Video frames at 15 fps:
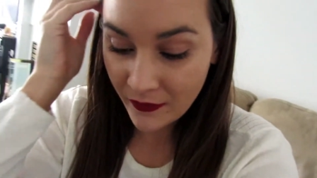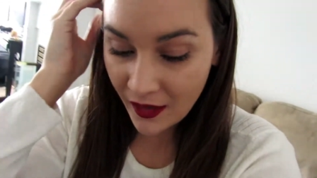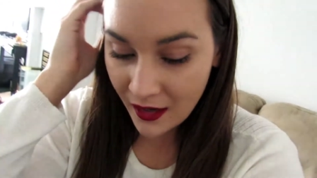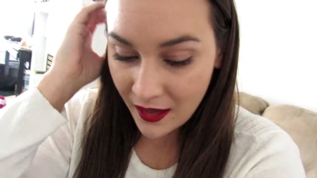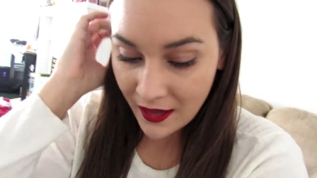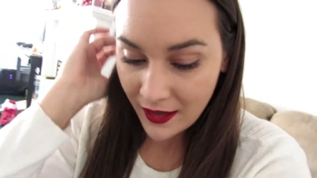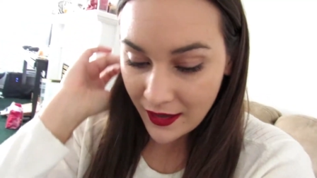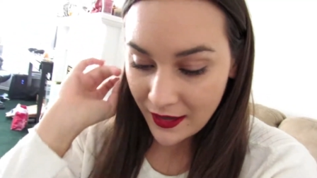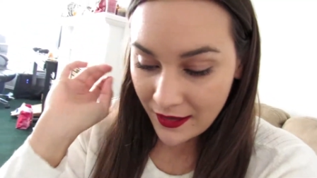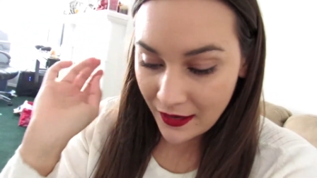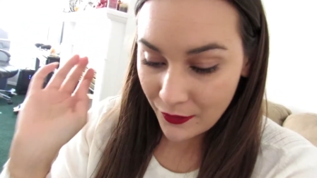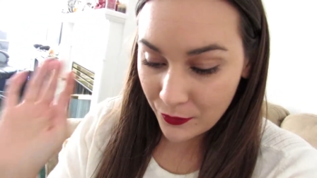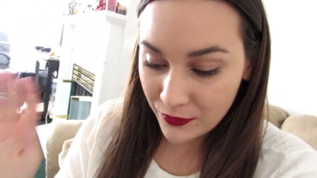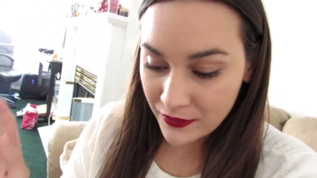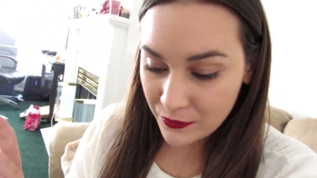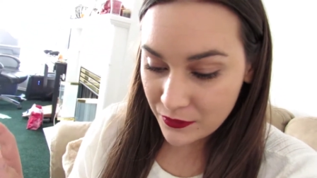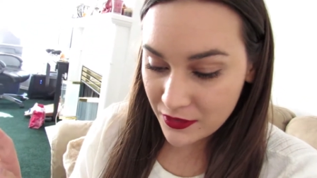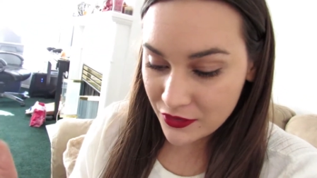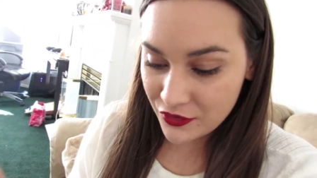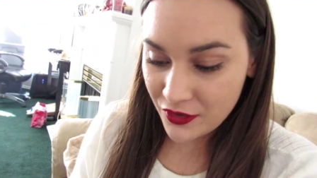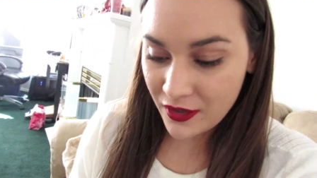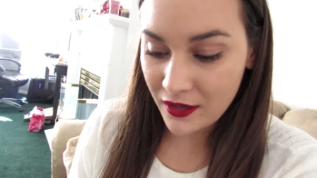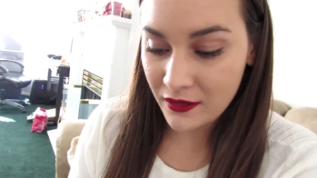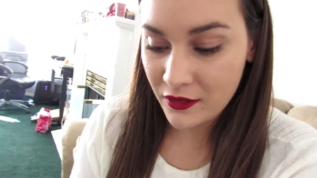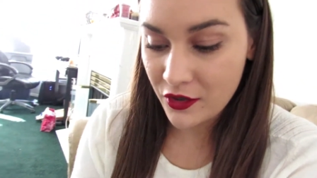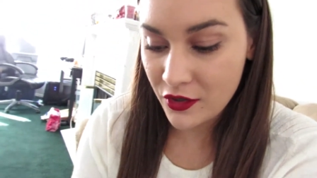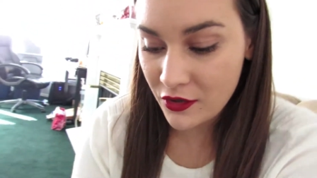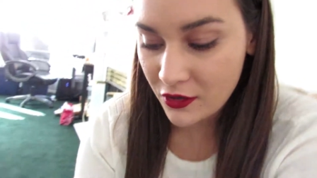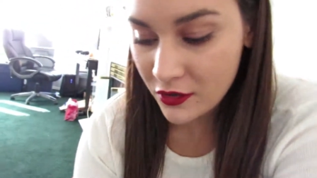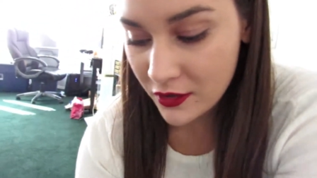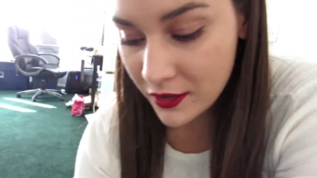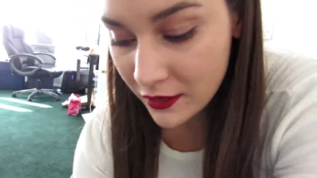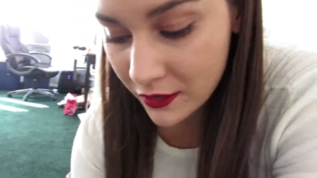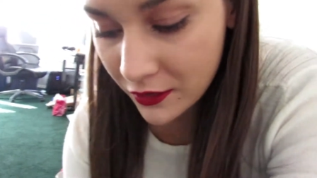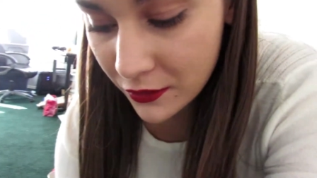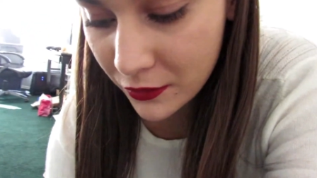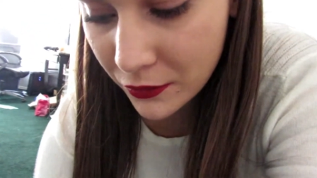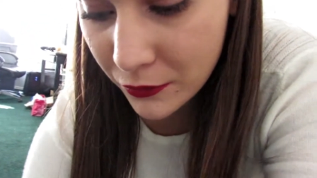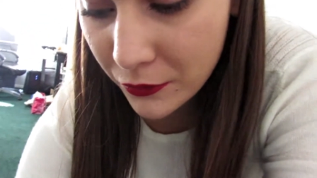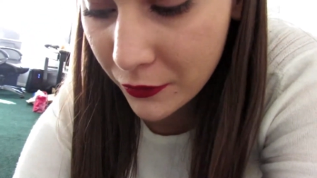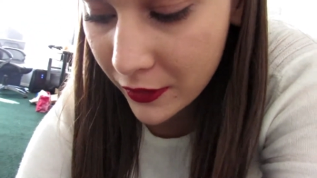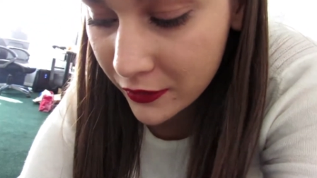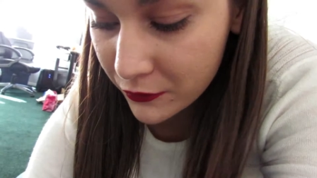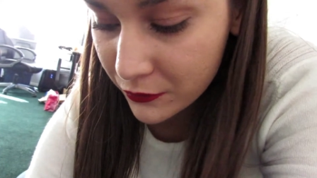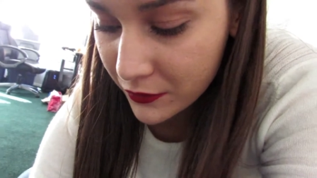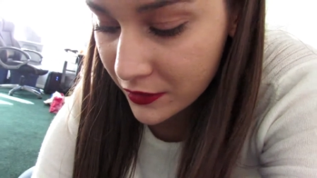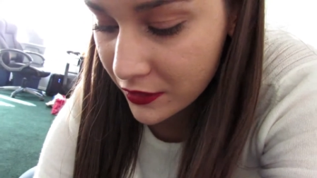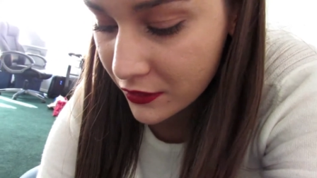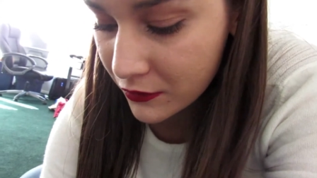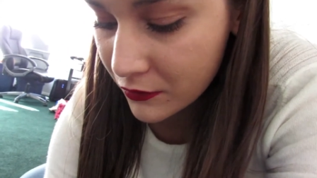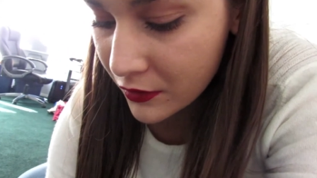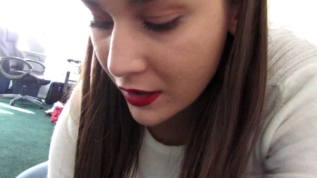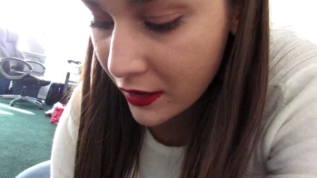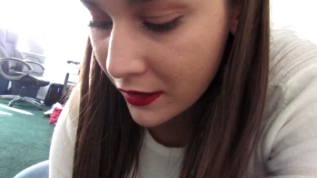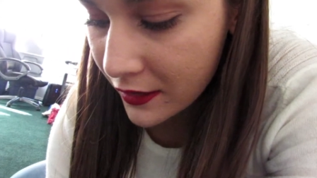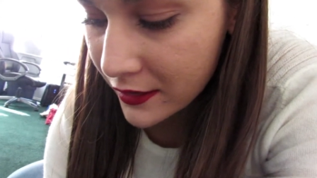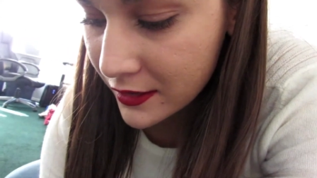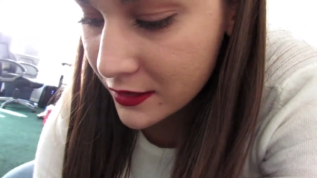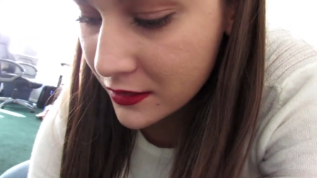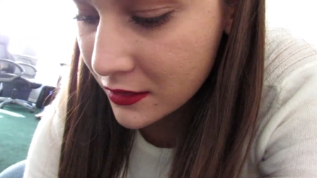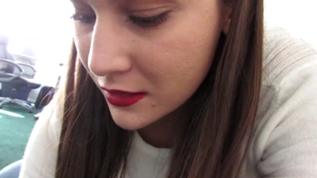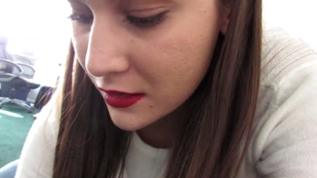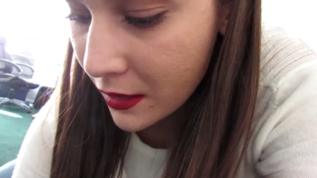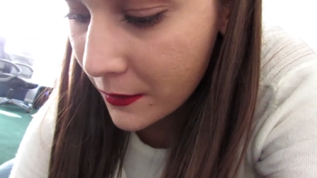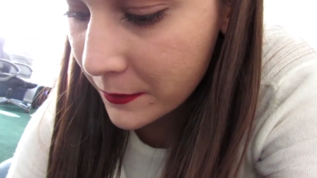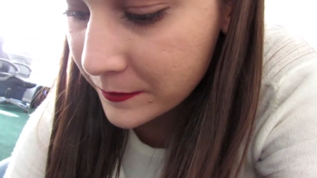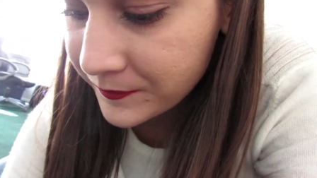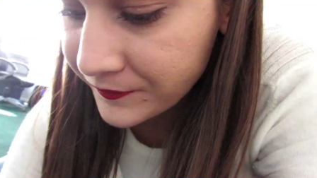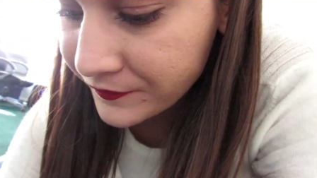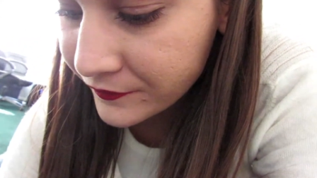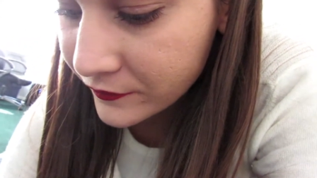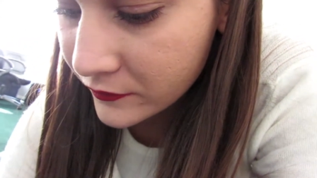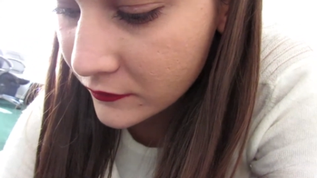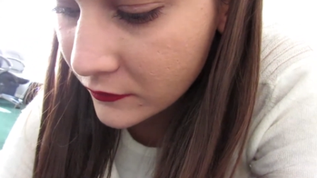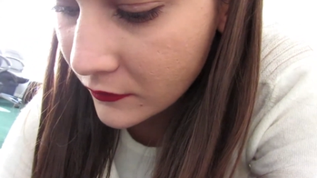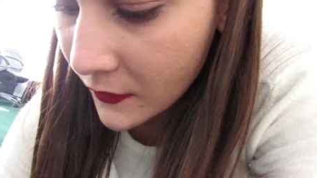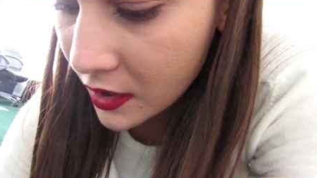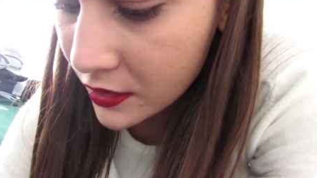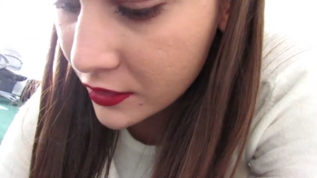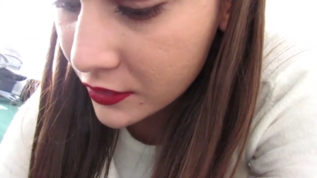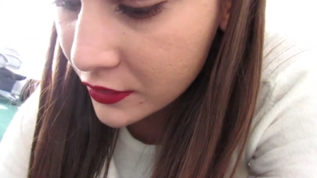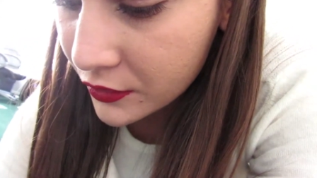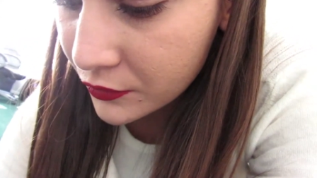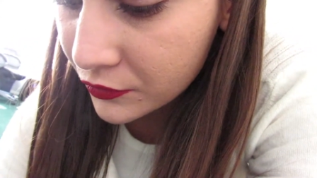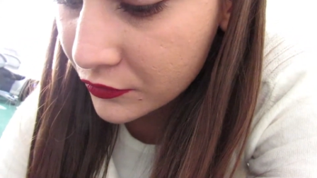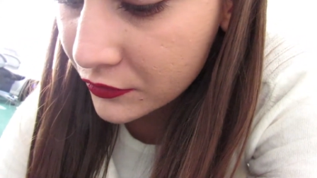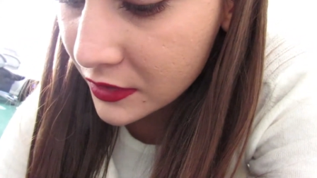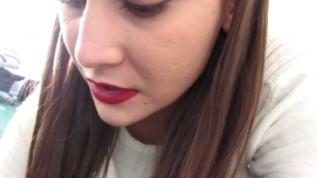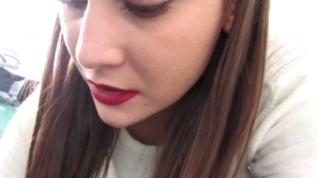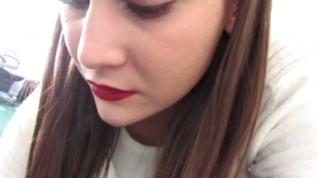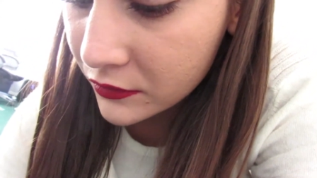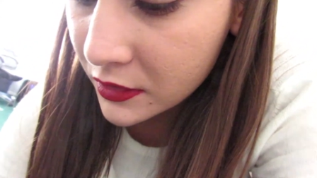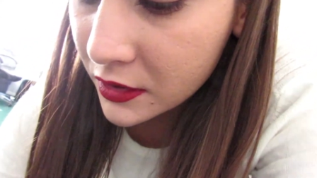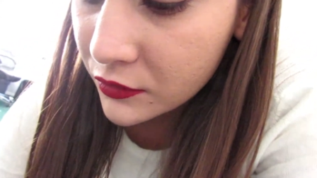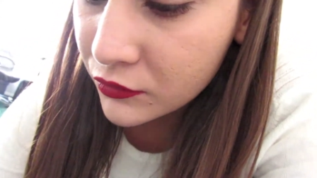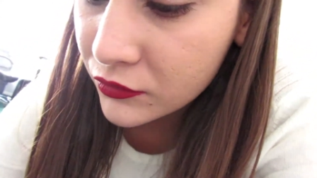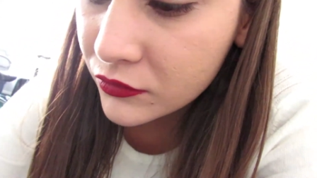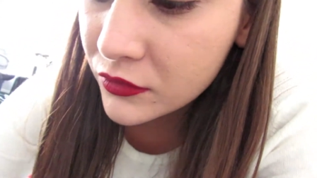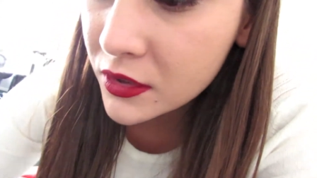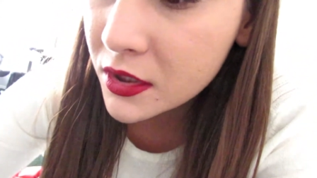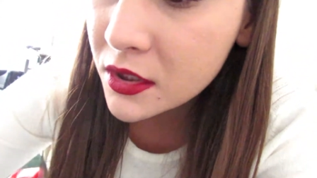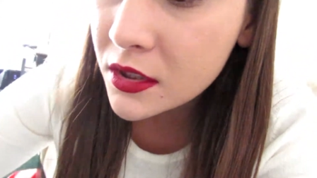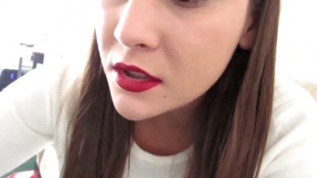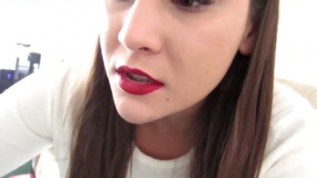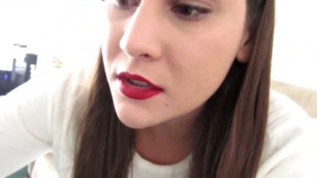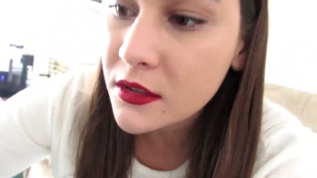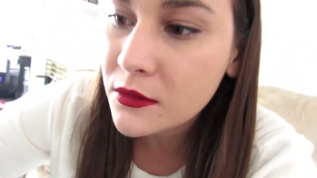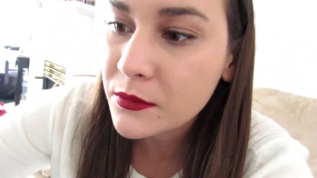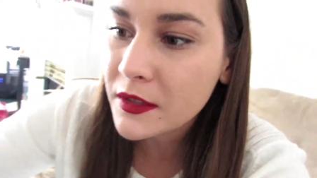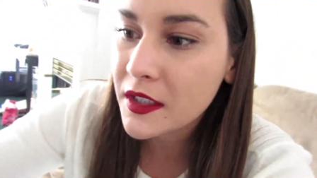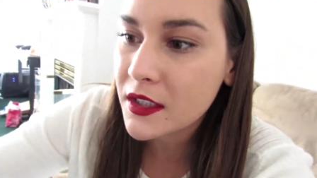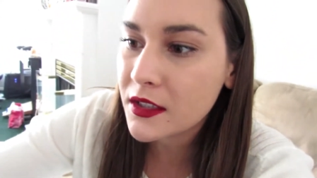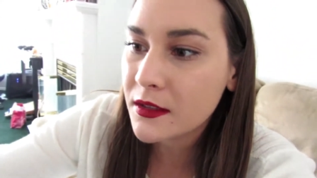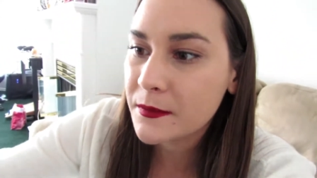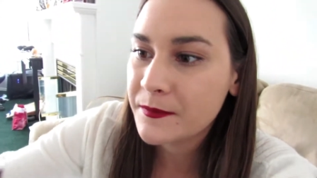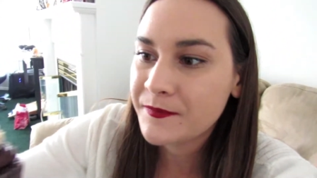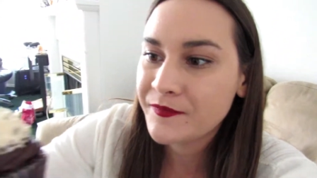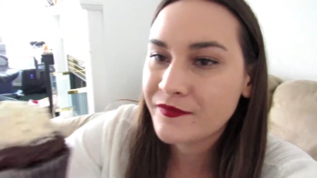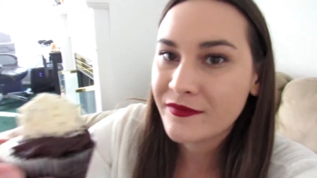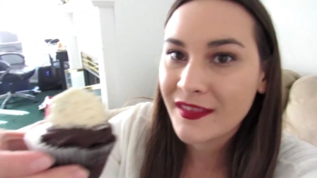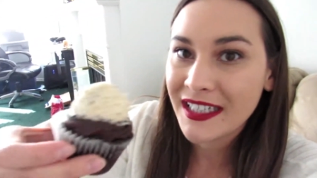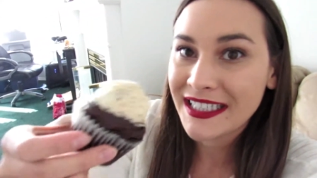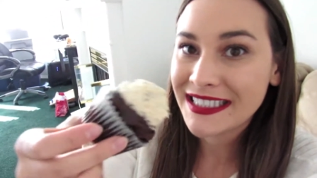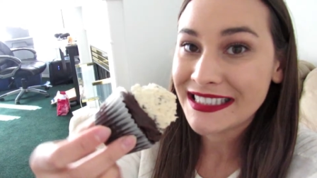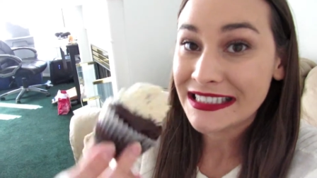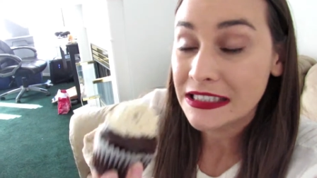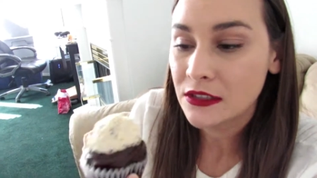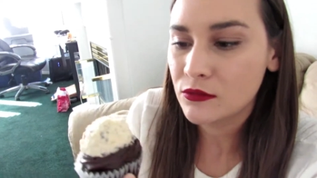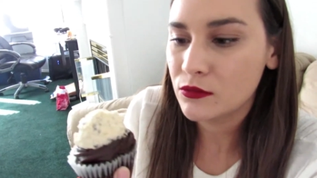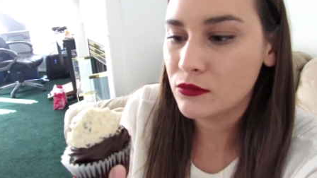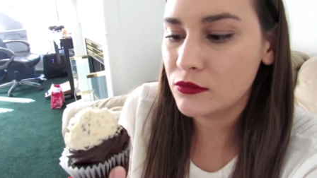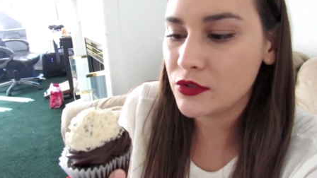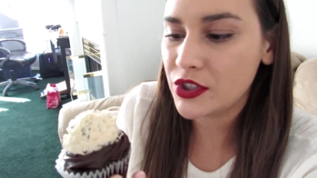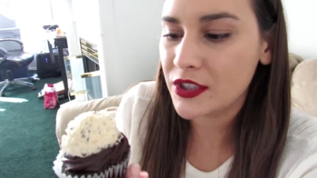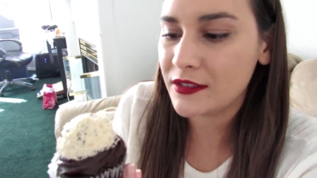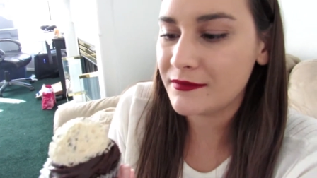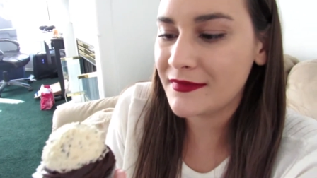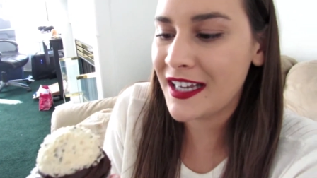I really want to try the cookie dough one with you guys looks really, really, really sweet. Oh shit.